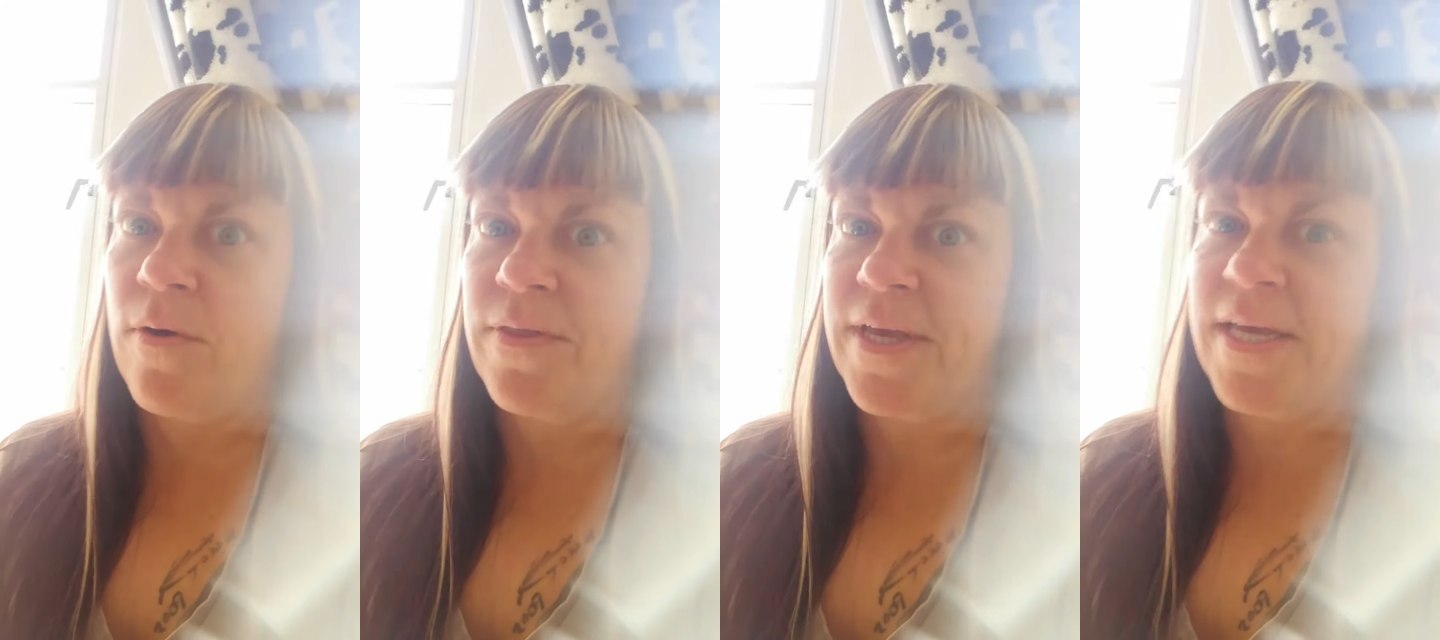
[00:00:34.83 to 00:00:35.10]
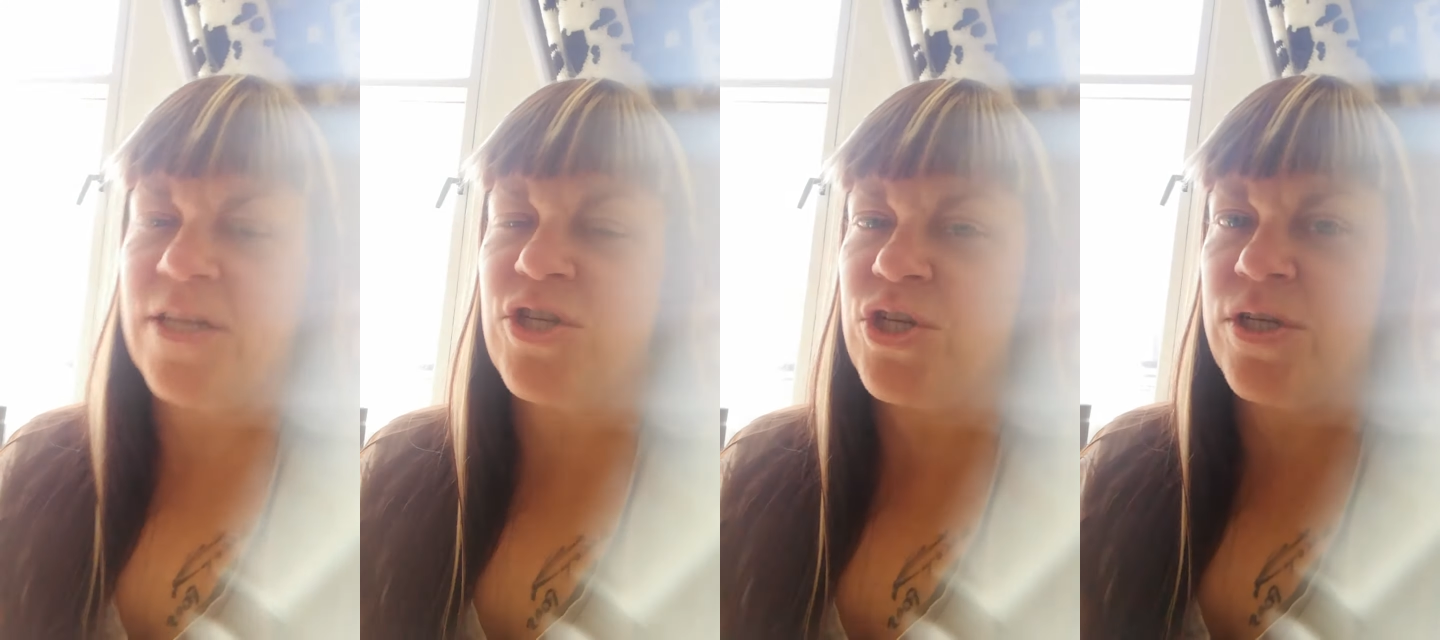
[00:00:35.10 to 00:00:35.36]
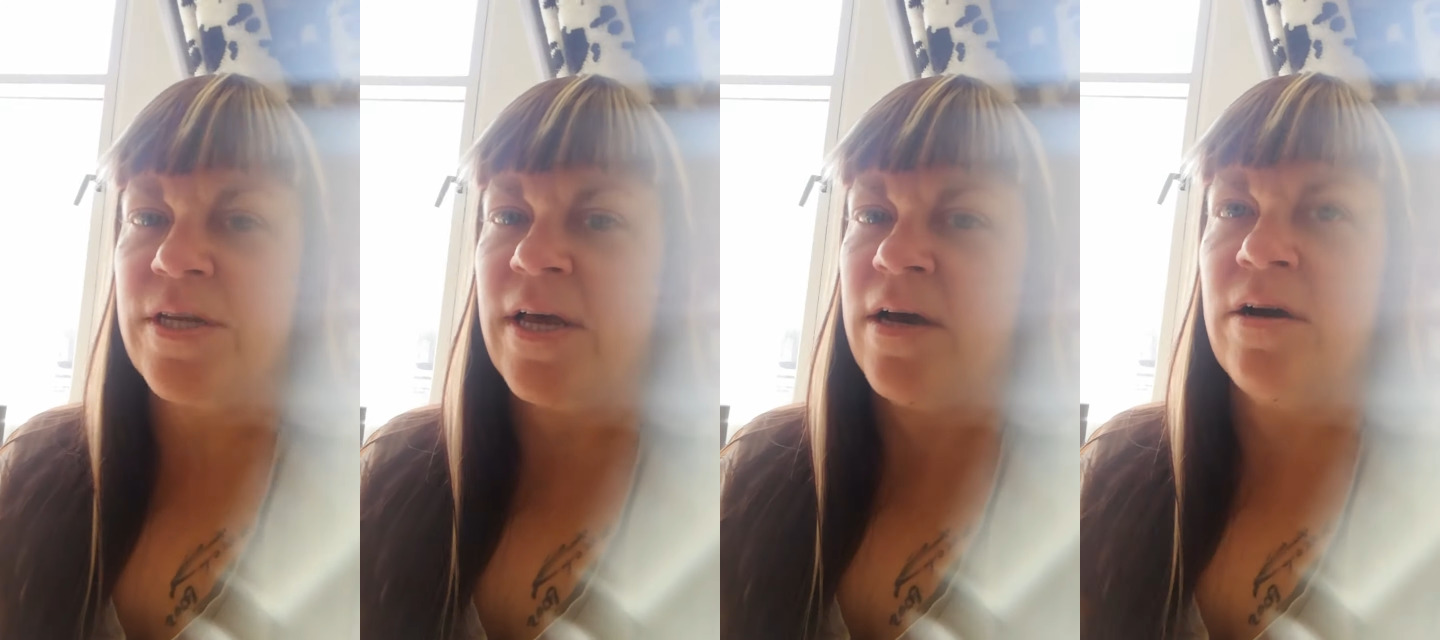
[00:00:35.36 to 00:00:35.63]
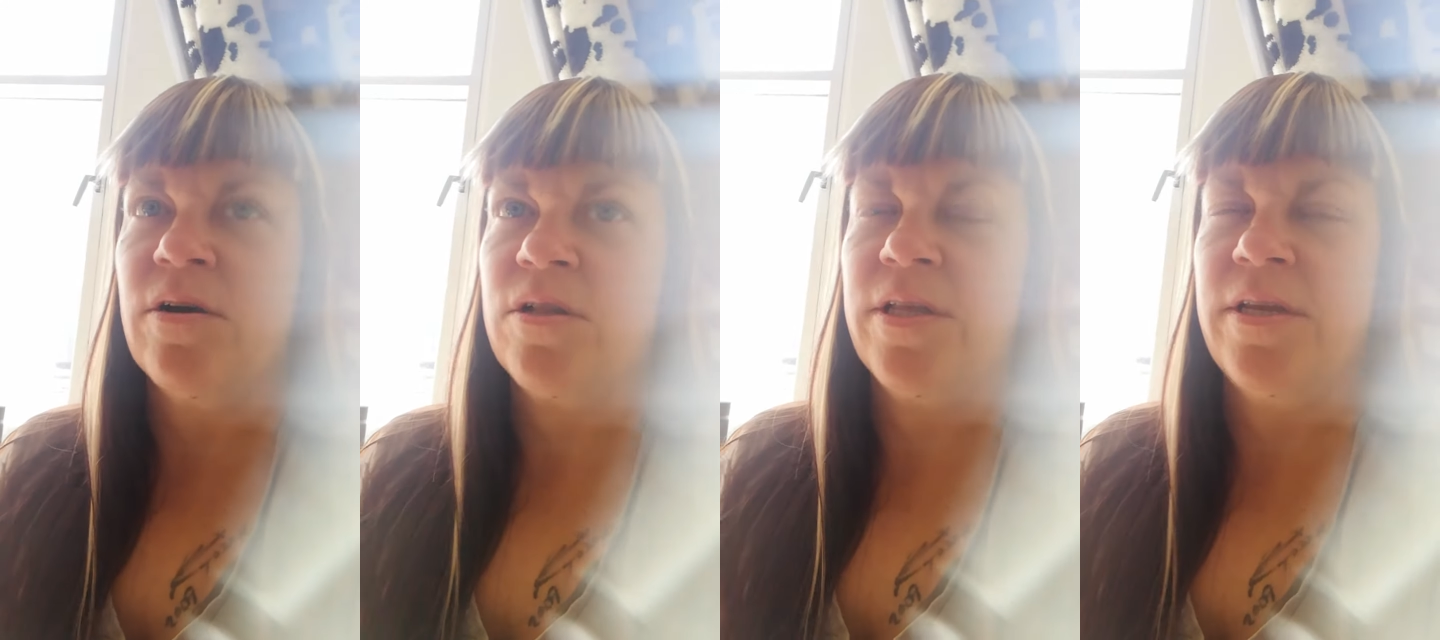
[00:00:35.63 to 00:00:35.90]
on the kitchen
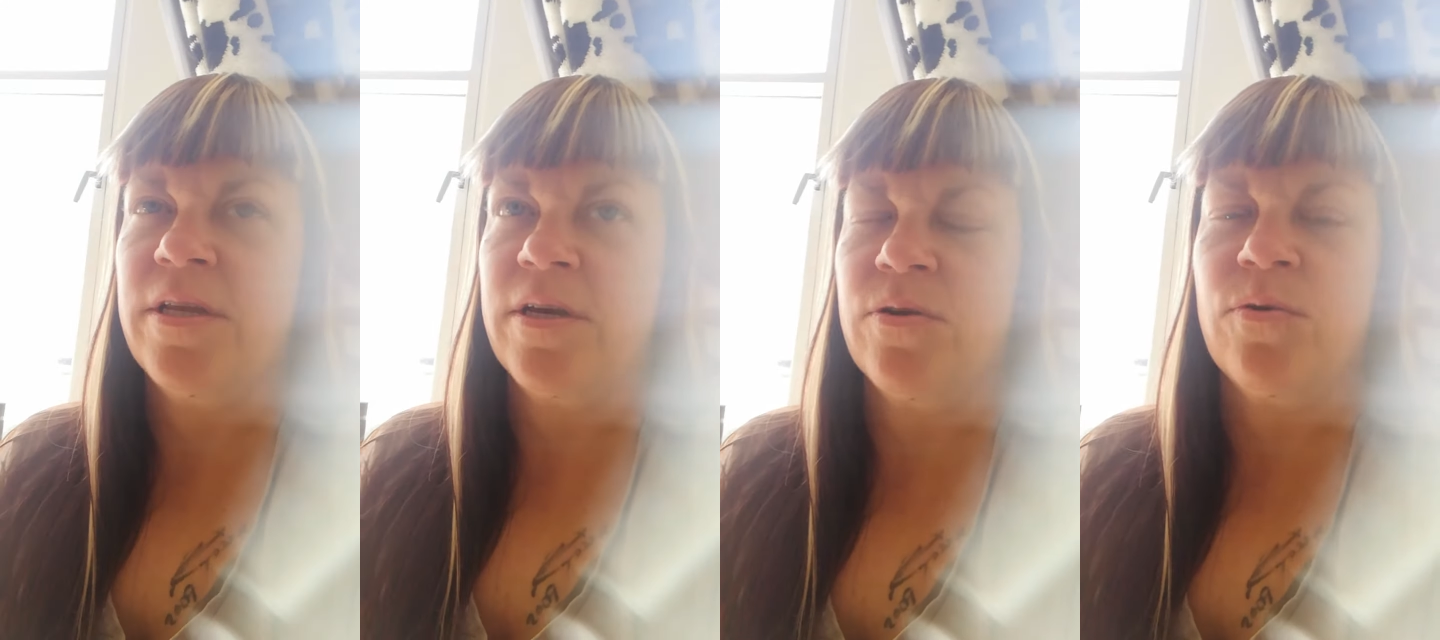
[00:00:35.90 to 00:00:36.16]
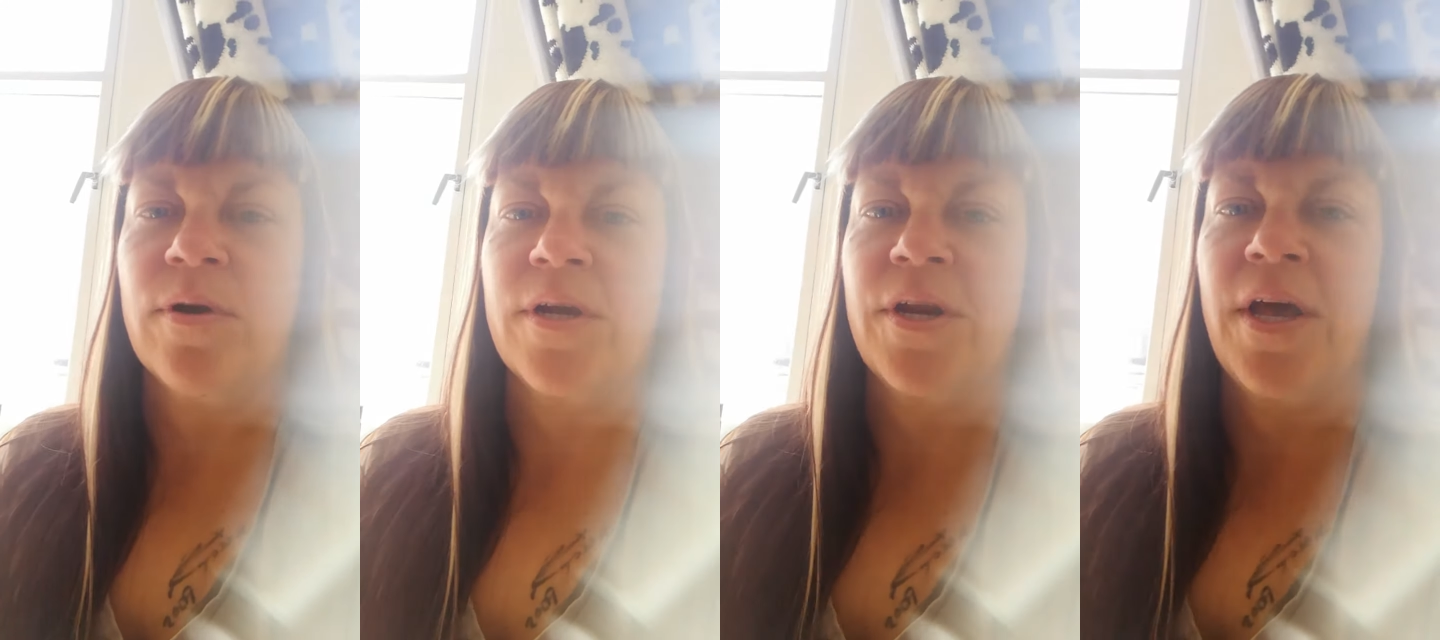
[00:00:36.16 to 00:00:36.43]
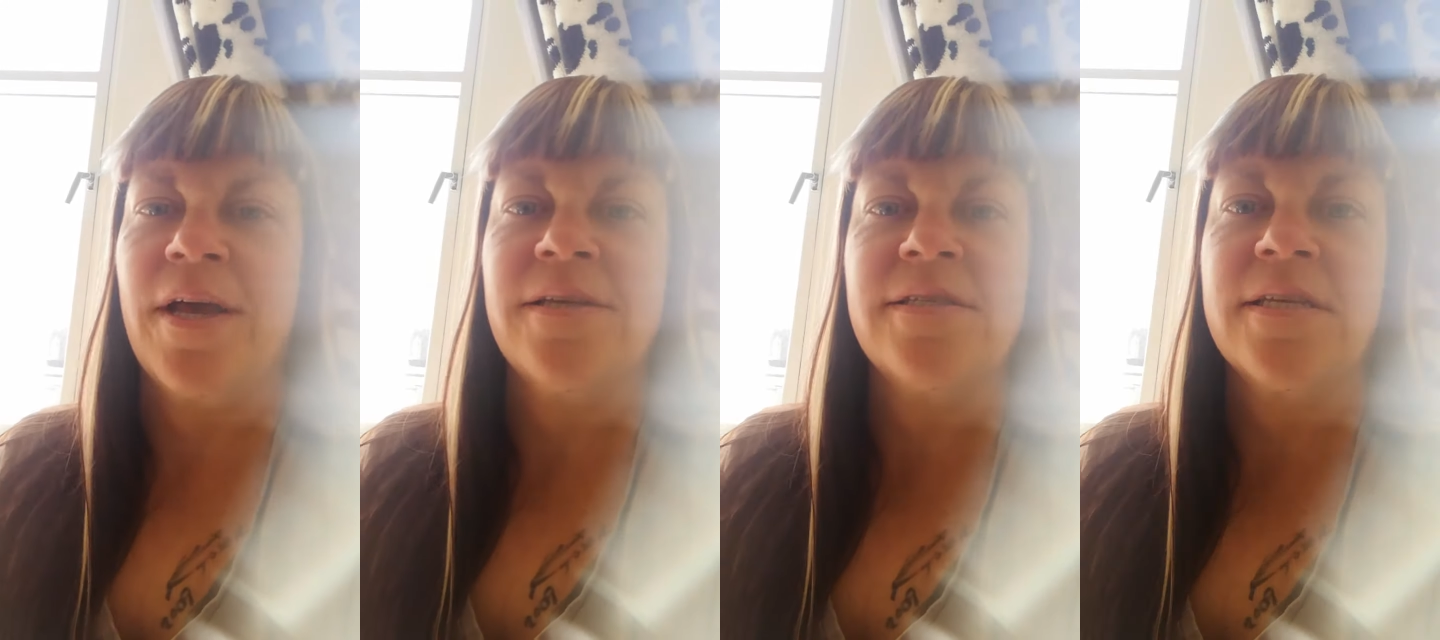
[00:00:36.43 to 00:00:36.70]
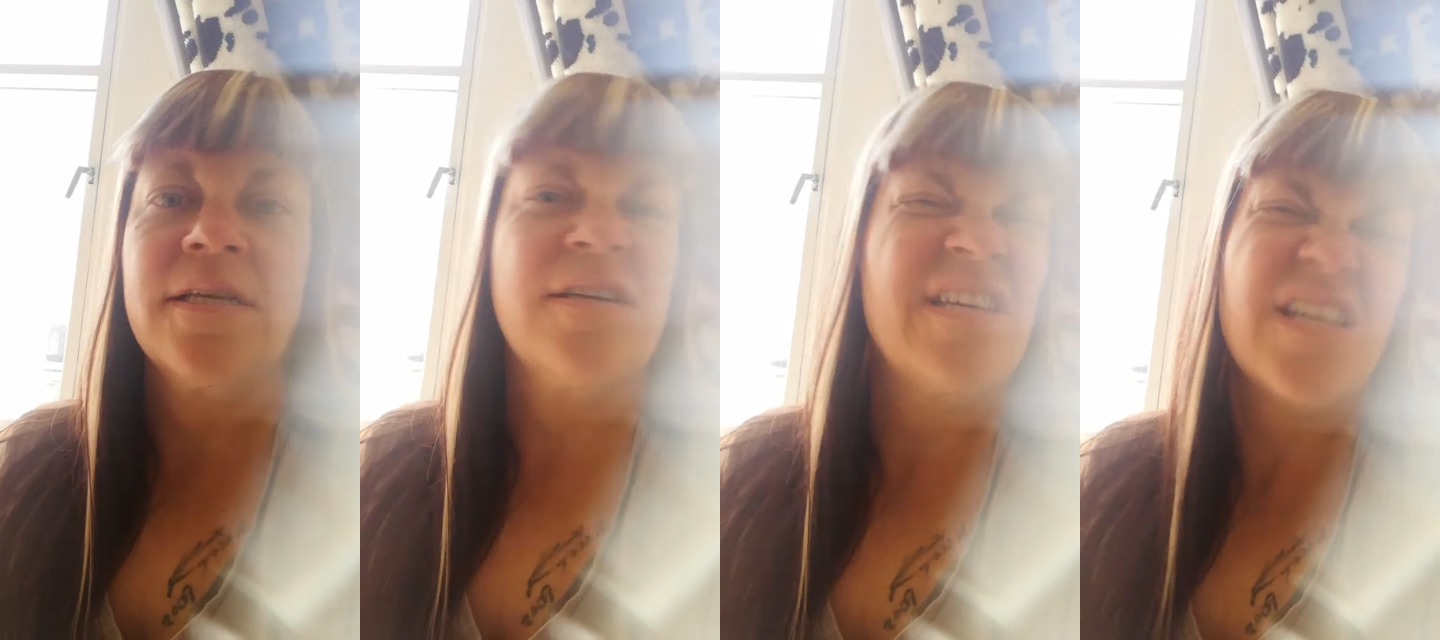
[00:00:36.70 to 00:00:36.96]
now, cleaning and organizing.